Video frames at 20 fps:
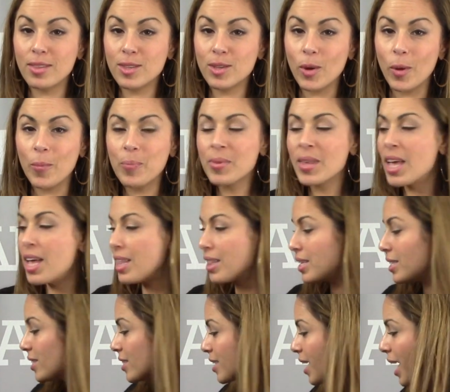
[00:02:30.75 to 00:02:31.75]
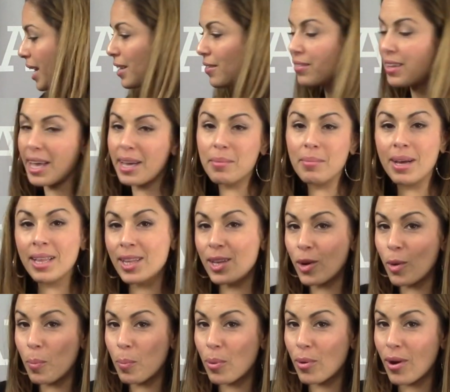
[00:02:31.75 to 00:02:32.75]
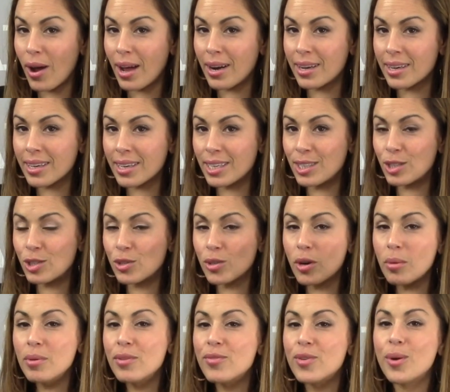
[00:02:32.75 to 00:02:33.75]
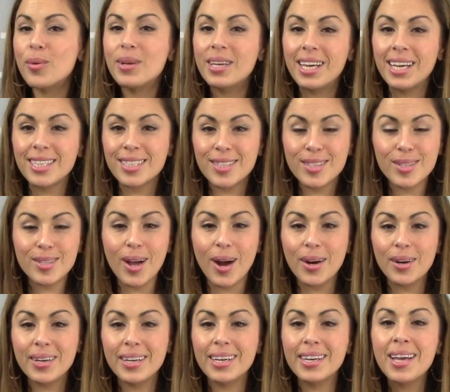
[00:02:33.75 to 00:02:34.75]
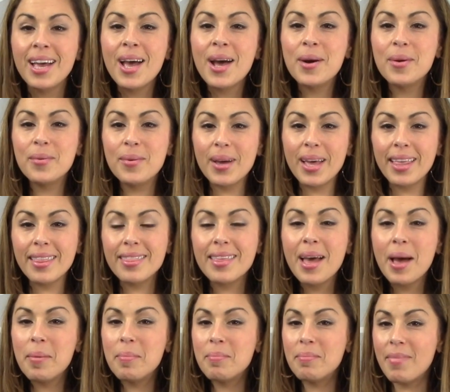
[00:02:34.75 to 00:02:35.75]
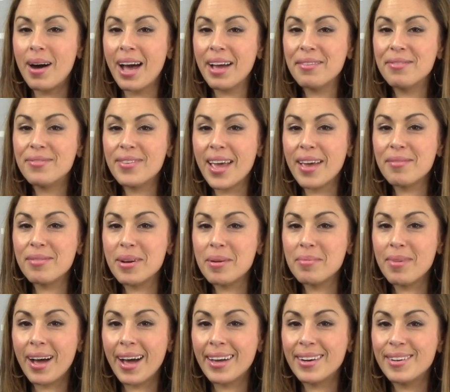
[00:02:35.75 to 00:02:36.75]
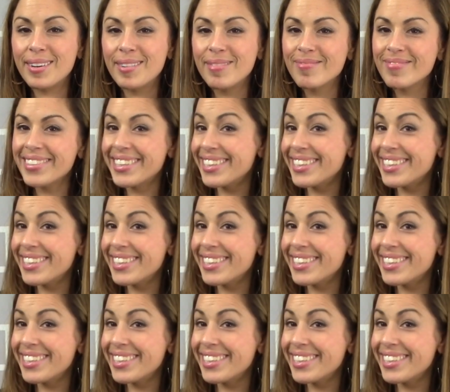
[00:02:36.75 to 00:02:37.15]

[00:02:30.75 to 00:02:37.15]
So this is kind of like my little product intro before we get started with my favorite model,